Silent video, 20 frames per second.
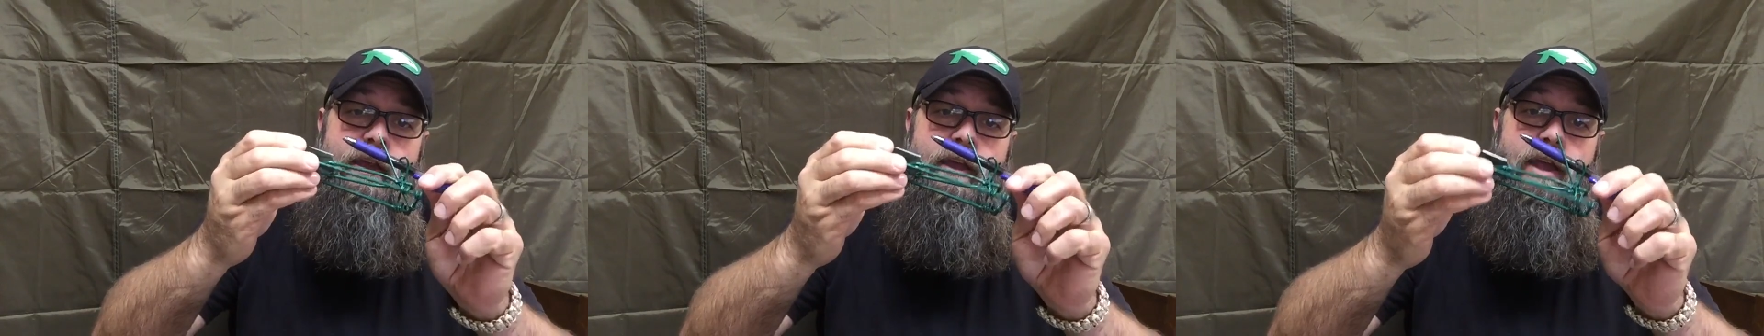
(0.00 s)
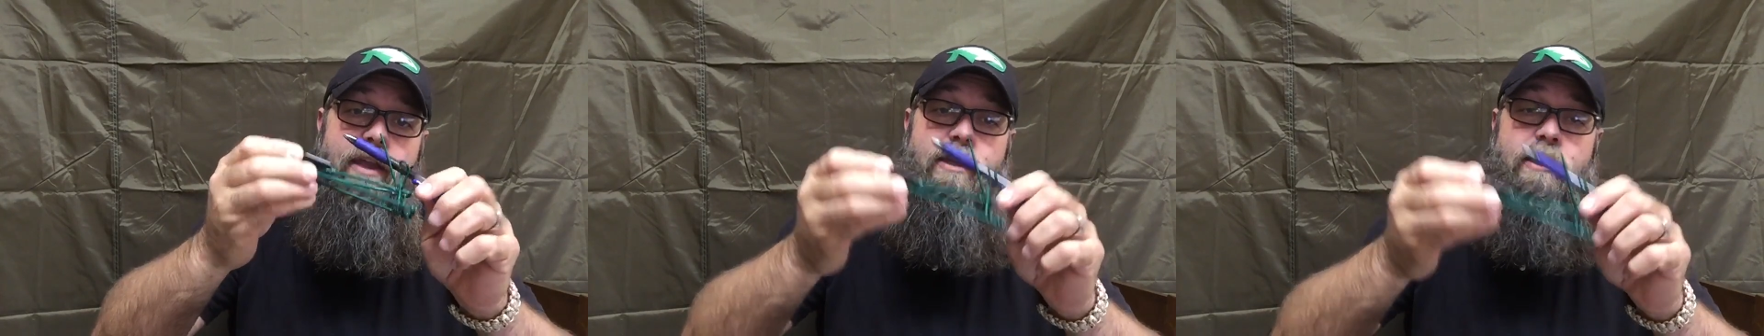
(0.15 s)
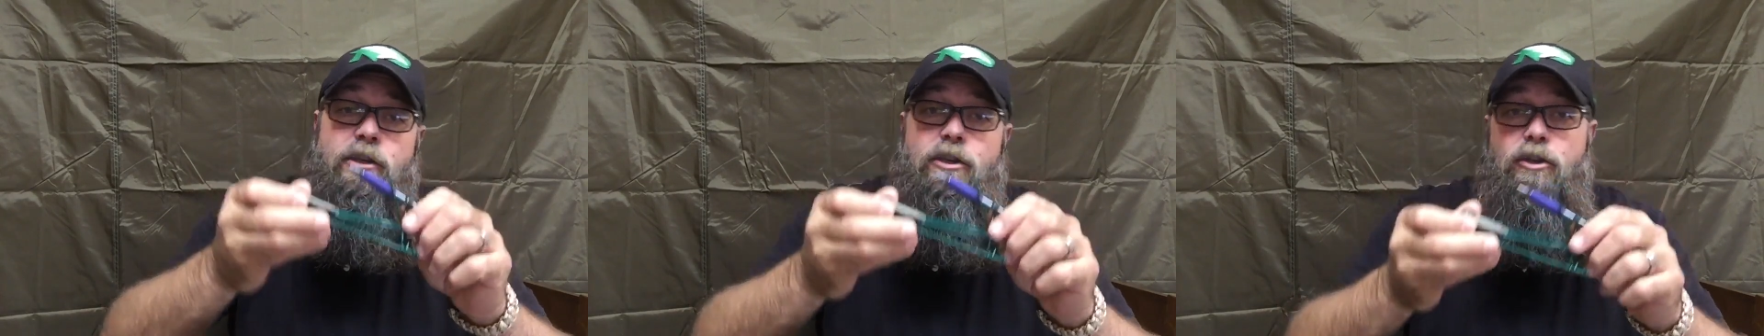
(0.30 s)

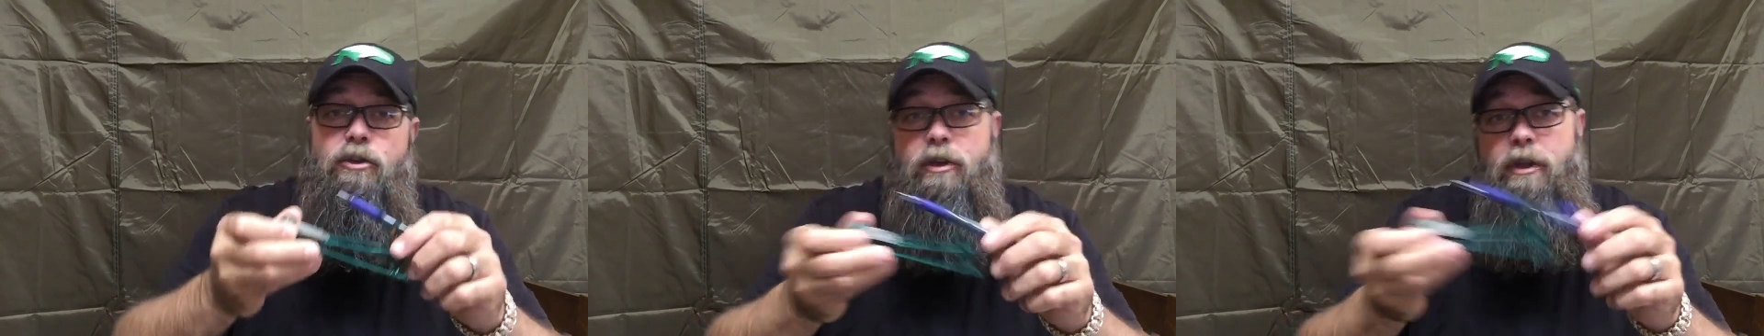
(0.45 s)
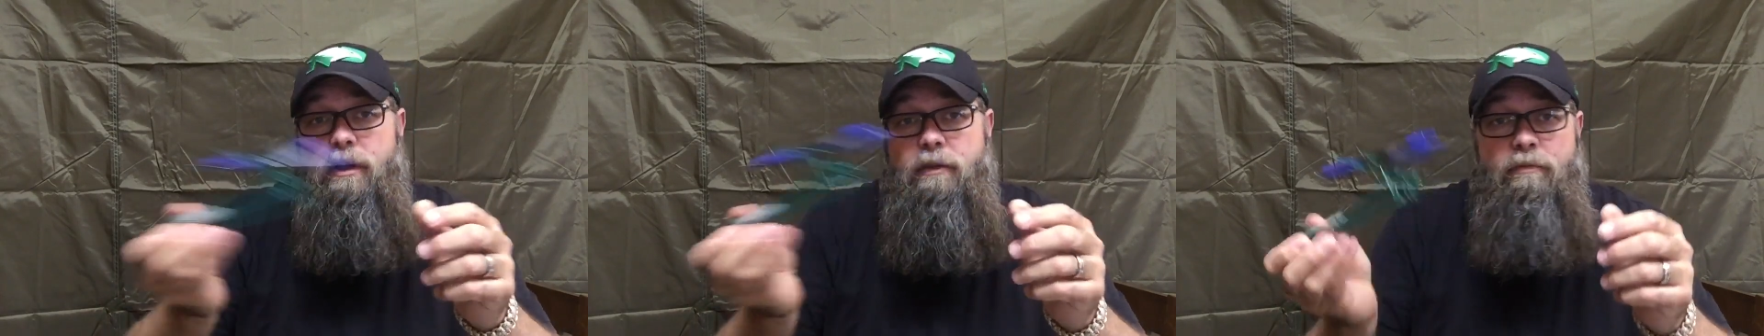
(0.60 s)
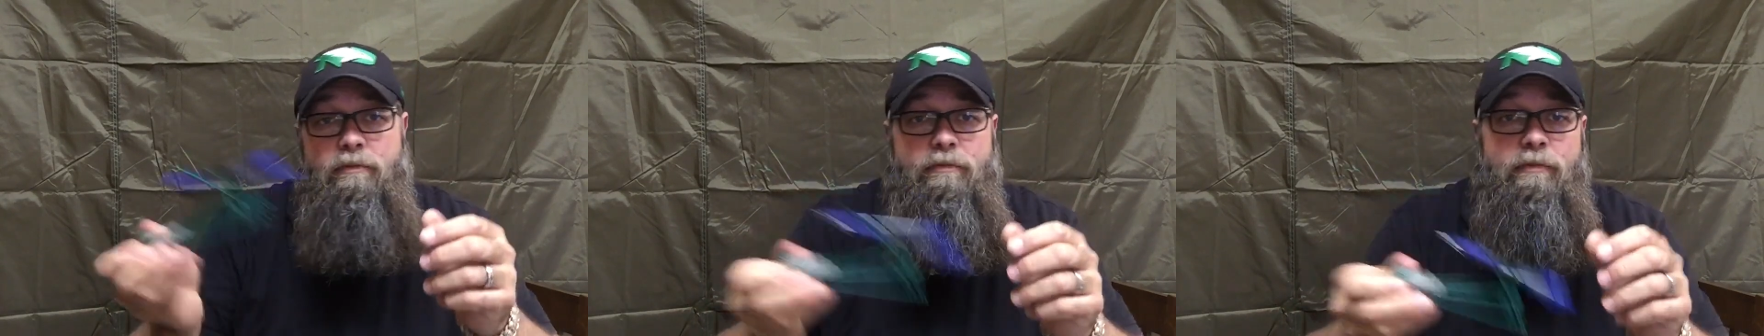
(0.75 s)
and then you
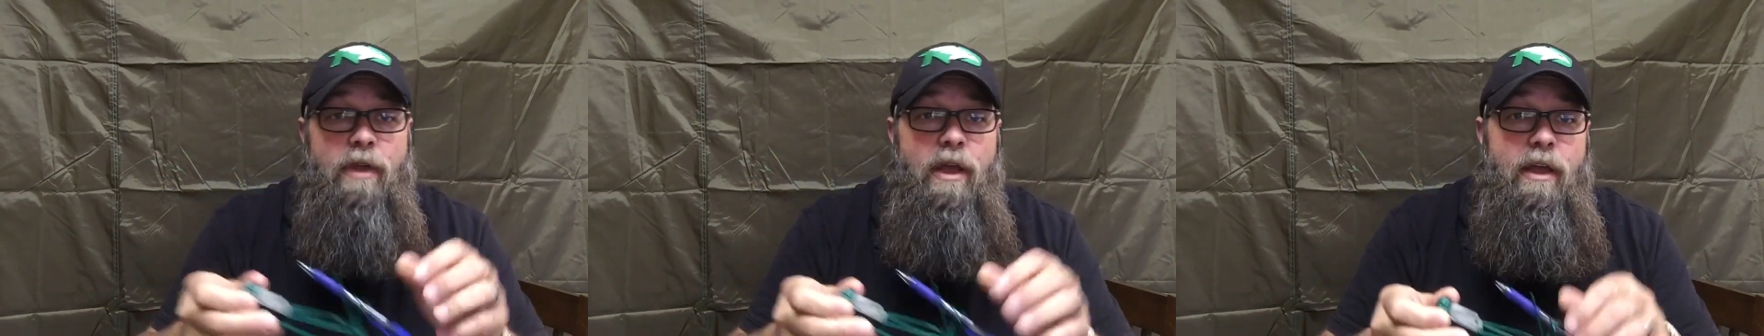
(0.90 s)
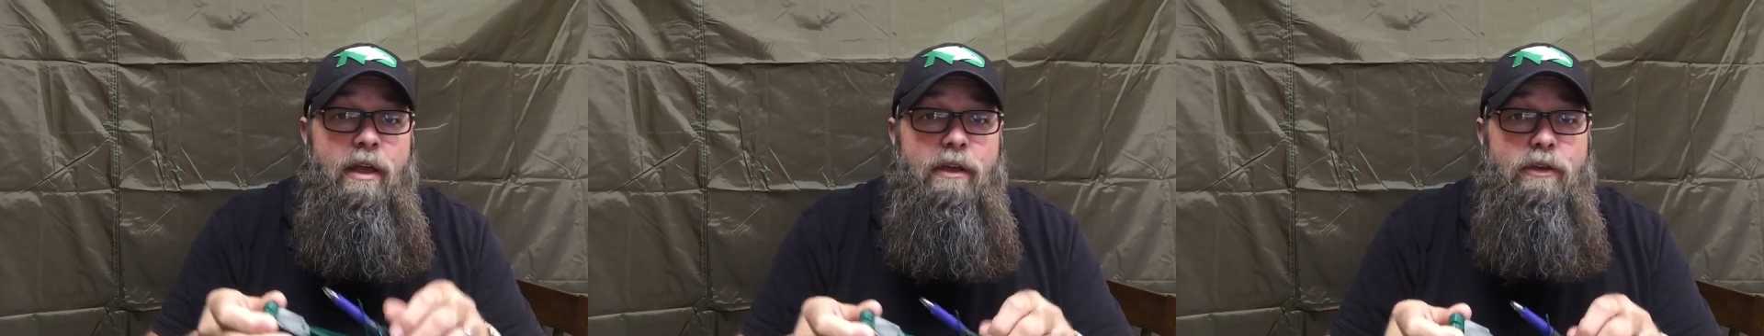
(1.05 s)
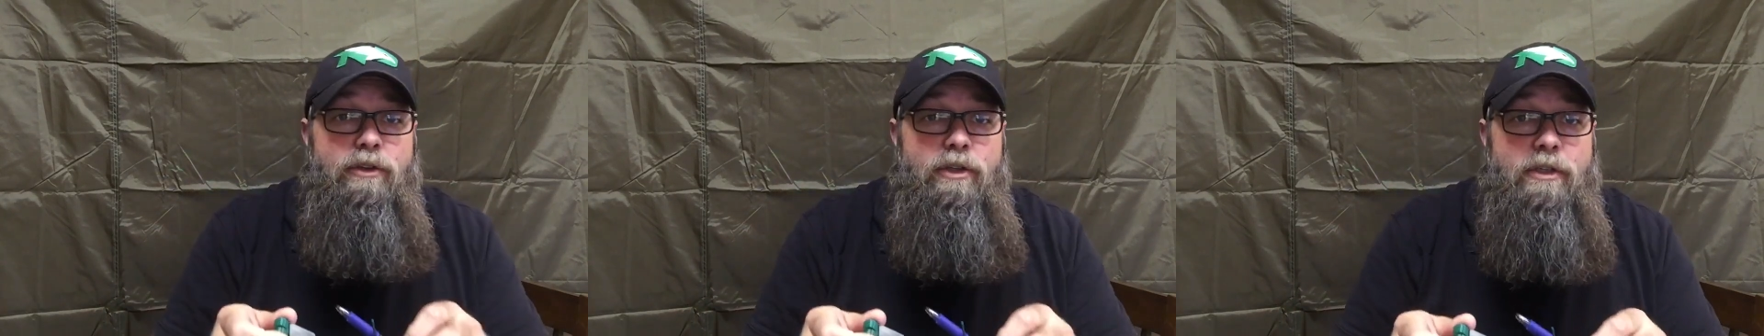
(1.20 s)
can
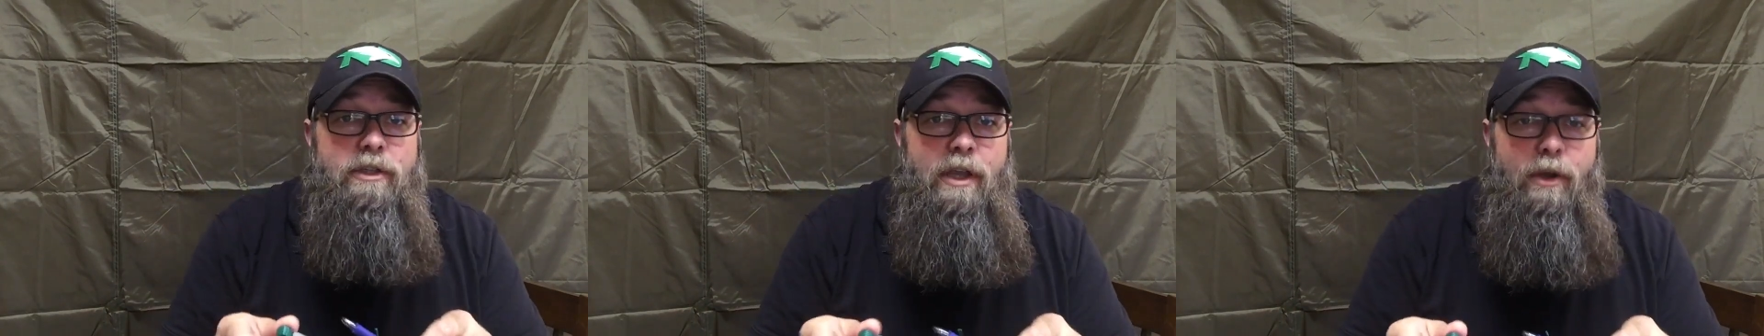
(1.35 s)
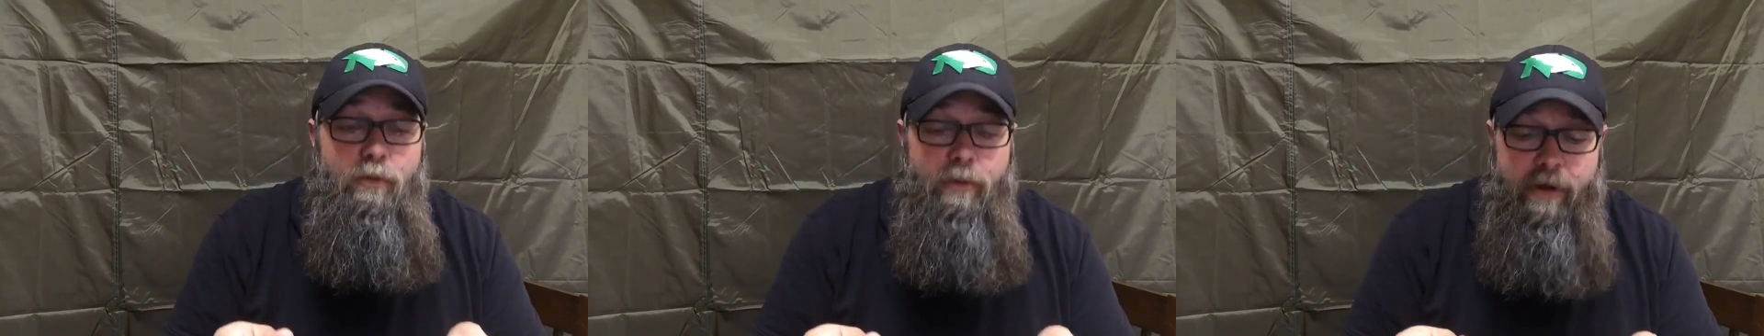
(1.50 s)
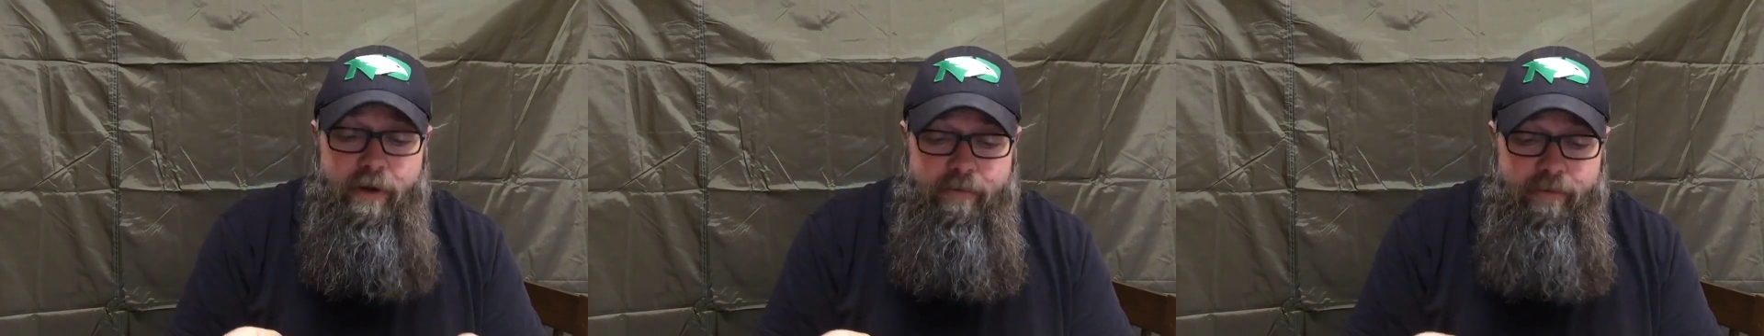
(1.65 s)
just
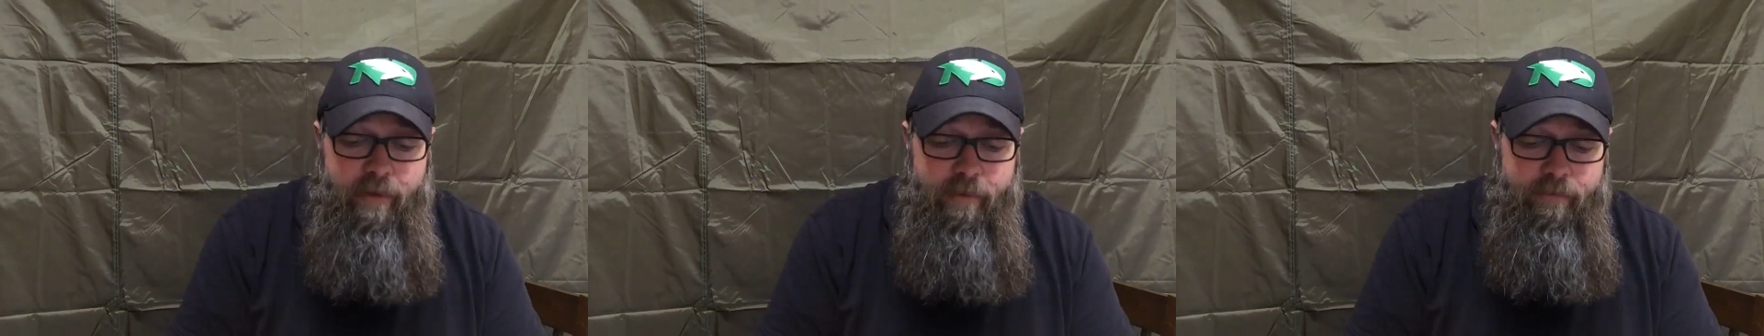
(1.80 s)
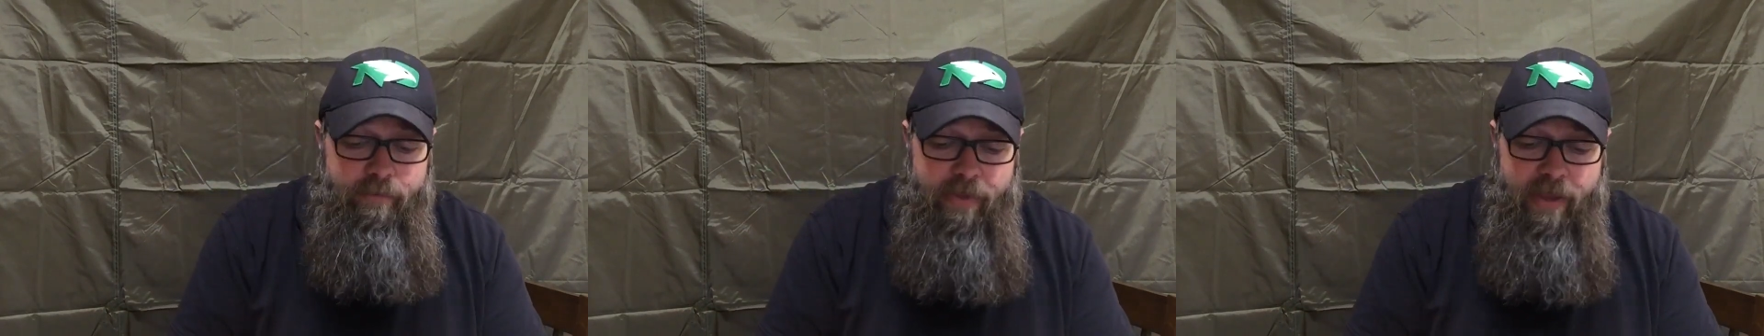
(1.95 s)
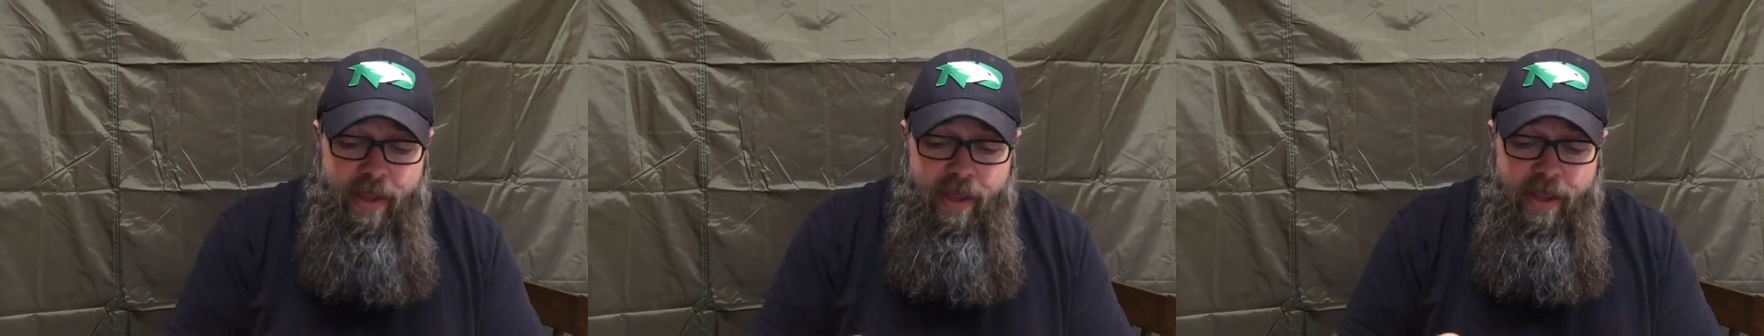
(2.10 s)
get rid of them.